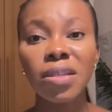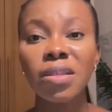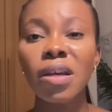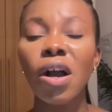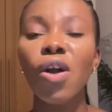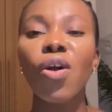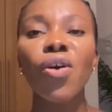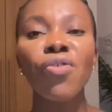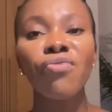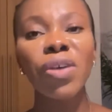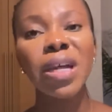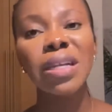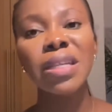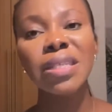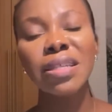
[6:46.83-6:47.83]
they are
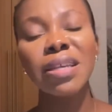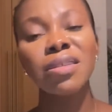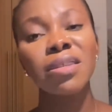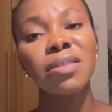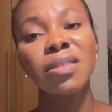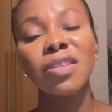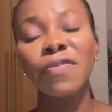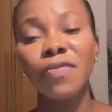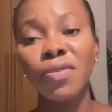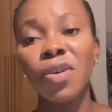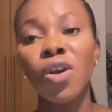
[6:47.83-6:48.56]
already sensitive